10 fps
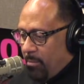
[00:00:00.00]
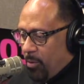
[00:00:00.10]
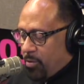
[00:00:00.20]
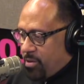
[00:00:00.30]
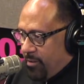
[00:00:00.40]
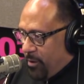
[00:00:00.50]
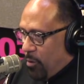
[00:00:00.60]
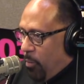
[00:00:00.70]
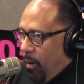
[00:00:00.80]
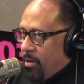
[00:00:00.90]
most
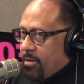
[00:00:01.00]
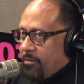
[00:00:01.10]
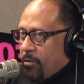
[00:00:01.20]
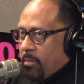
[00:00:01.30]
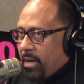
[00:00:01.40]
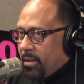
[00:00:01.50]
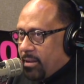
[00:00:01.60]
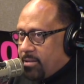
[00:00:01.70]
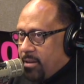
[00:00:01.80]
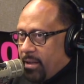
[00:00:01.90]
difficult part for me
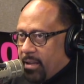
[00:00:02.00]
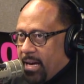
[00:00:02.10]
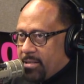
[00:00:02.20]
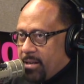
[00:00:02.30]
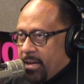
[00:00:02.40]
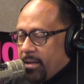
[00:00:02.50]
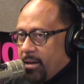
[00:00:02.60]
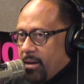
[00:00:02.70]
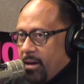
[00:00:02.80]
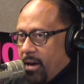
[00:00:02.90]
listening what? last night. What
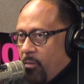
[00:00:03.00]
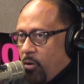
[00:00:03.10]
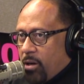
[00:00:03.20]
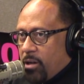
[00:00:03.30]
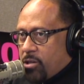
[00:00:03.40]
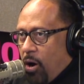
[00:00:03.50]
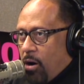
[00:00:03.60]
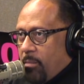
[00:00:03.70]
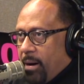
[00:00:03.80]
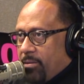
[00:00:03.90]
is it? And we're going to
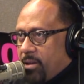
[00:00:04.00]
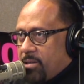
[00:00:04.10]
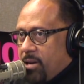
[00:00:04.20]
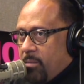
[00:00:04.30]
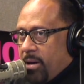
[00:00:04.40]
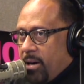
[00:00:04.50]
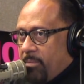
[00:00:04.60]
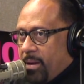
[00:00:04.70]
talk about this coming up